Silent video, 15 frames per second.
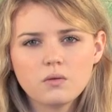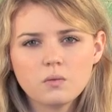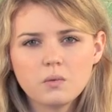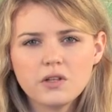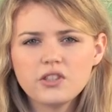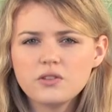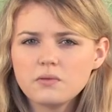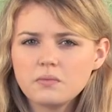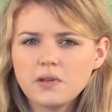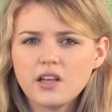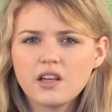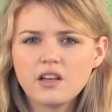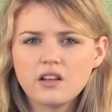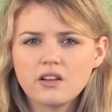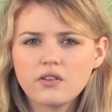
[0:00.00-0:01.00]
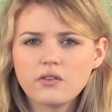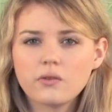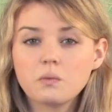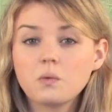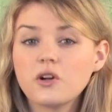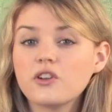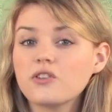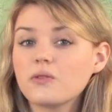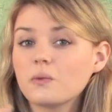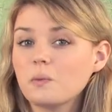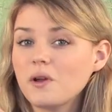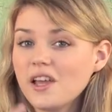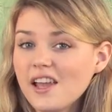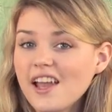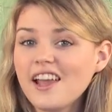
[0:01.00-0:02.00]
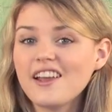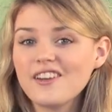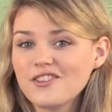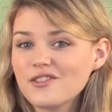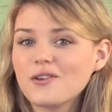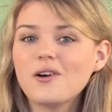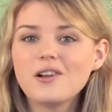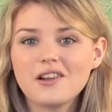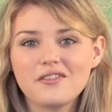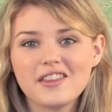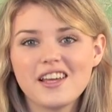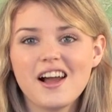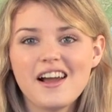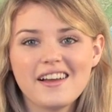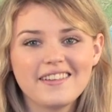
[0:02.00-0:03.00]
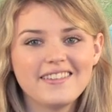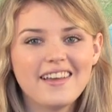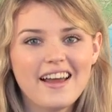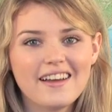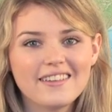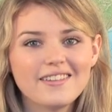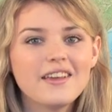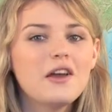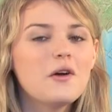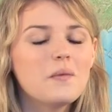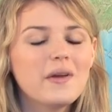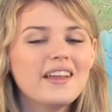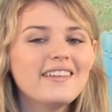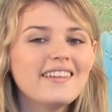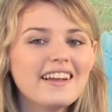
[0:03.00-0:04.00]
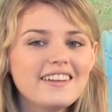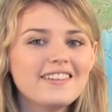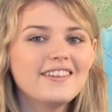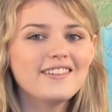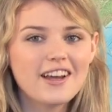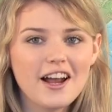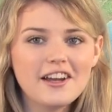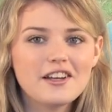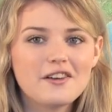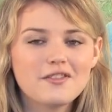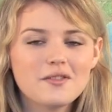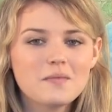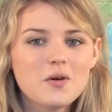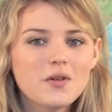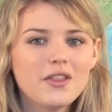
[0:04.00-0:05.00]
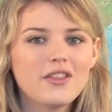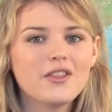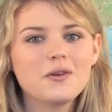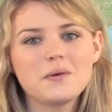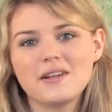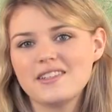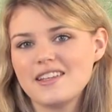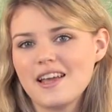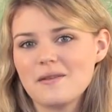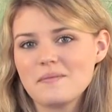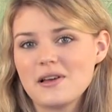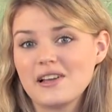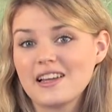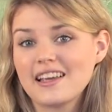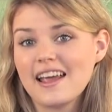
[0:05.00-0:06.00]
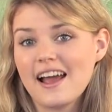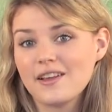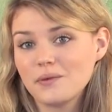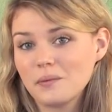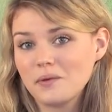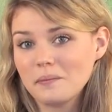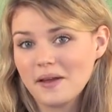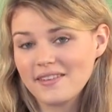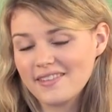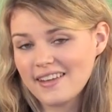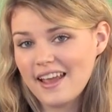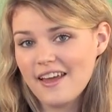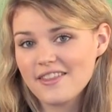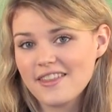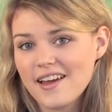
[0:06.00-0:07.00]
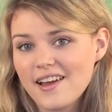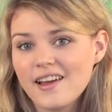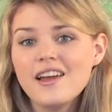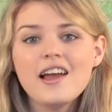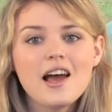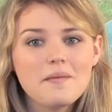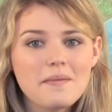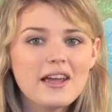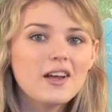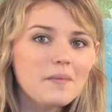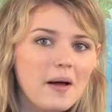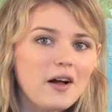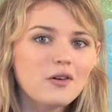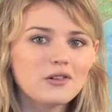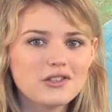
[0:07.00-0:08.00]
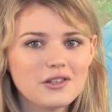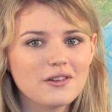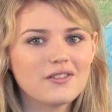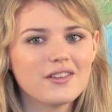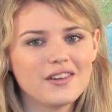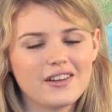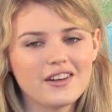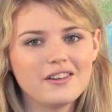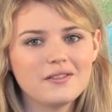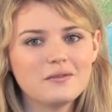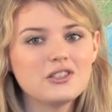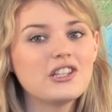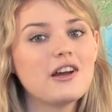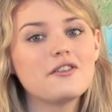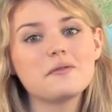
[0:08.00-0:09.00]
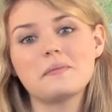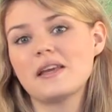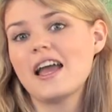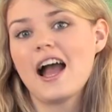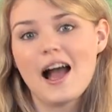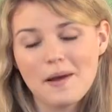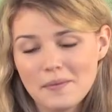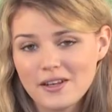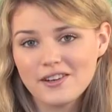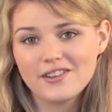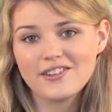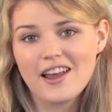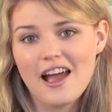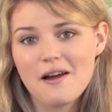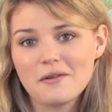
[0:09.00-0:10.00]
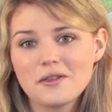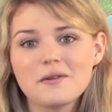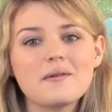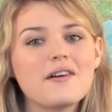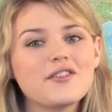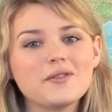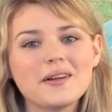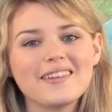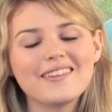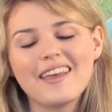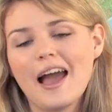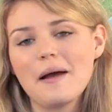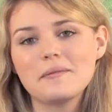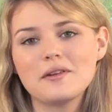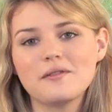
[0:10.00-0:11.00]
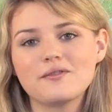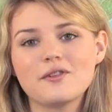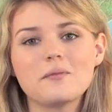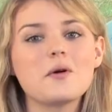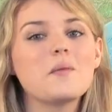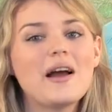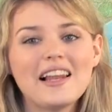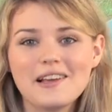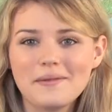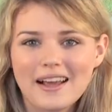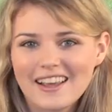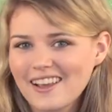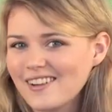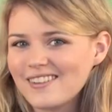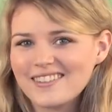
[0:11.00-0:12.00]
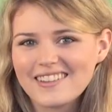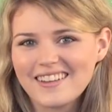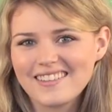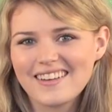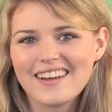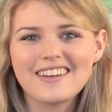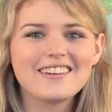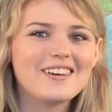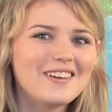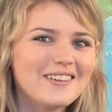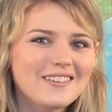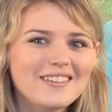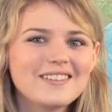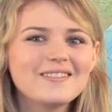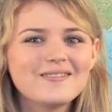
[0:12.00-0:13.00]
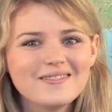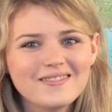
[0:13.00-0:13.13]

Which means once we gain control over the I S S, we can sell it to China for more than the twenty-eight mil in gas we spent to get there and make a buck or two of the deal, which I would be happy to share with whoever wins captain from a welly-wanging contest I can hold.